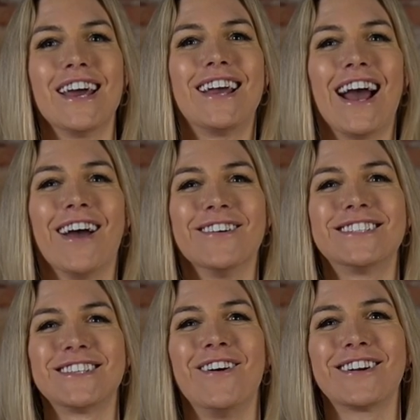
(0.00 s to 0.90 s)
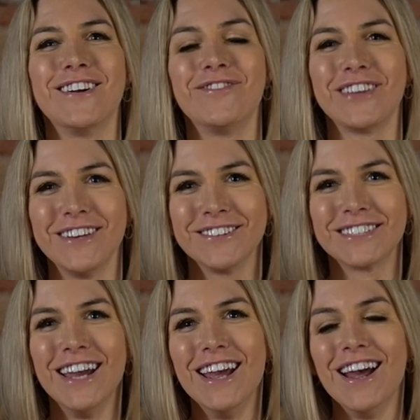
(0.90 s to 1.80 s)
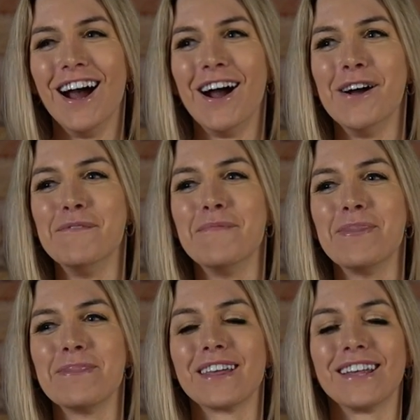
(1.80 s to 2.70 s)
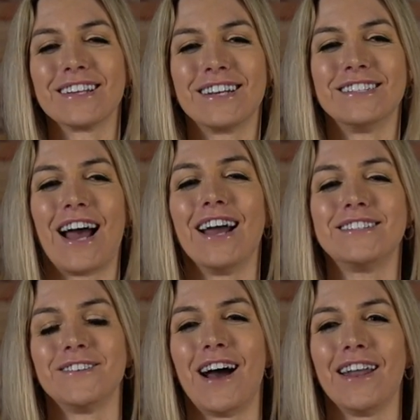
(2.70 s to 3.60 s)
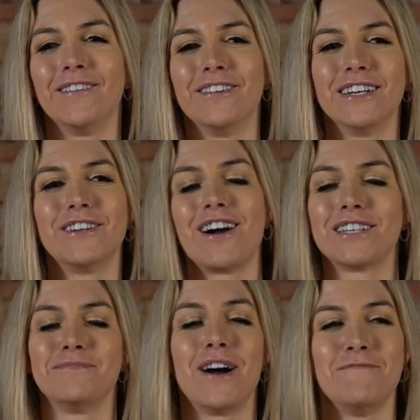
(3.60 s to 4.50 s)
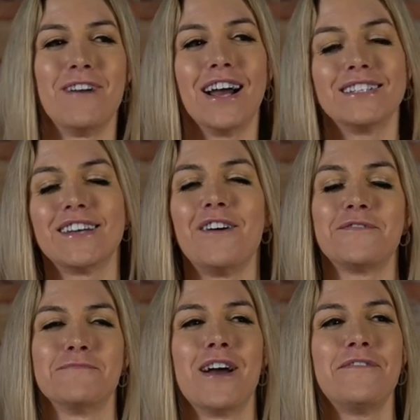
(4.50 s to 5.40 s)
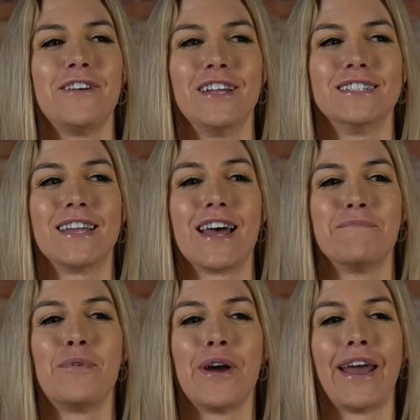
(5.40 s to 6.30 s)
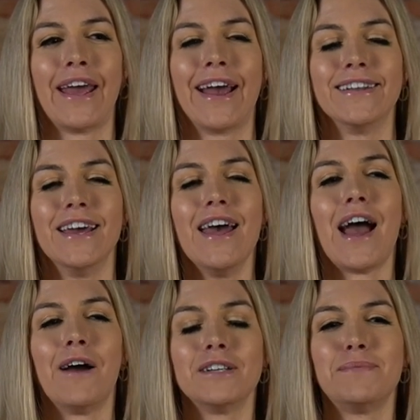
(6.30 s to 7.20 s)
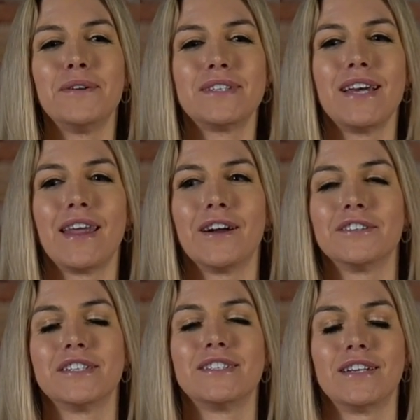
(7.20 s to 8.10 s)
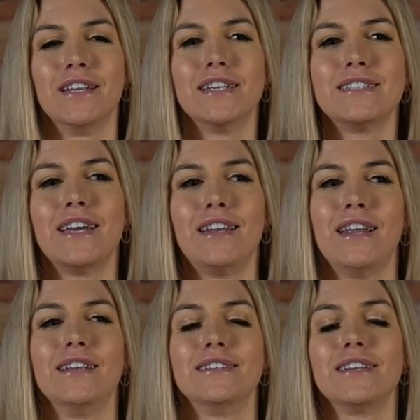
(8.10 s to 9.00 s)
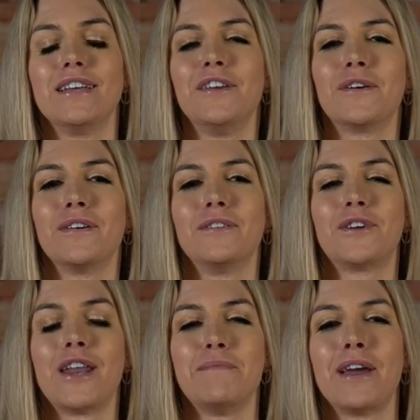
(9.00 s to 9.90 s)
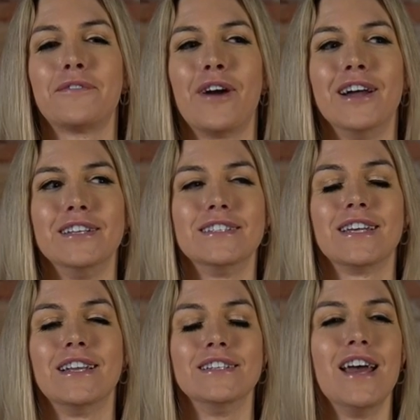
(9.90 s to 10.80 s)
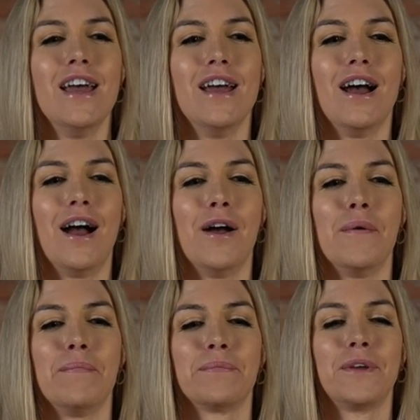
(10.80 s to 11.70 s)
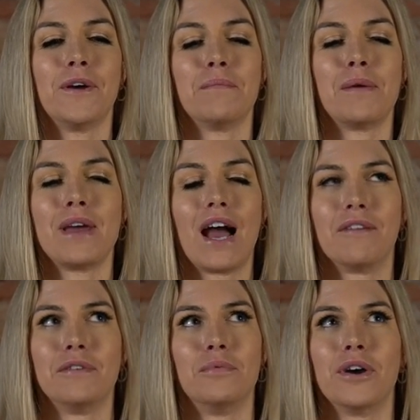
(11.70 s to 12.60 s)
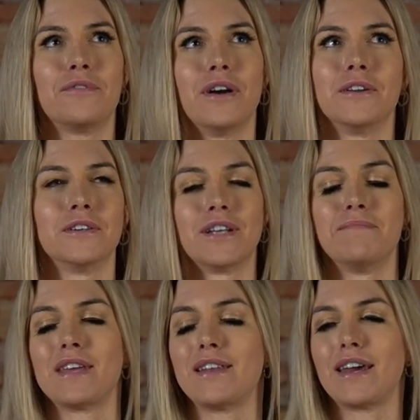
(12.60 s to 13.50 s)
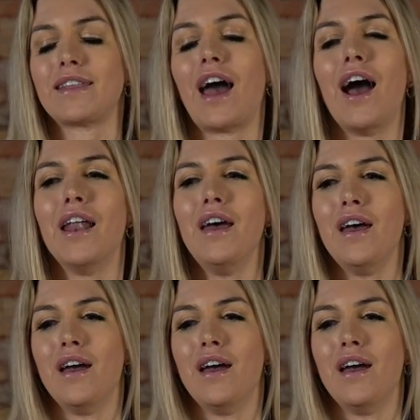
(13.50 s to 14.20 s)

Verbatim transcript: Like, I was so confused um, because I still hadn't really talked about myself or my feelings at that point, and I was mostly there just to listen and you know try to make friends and um, you know maybe have a boyfriend or something like that.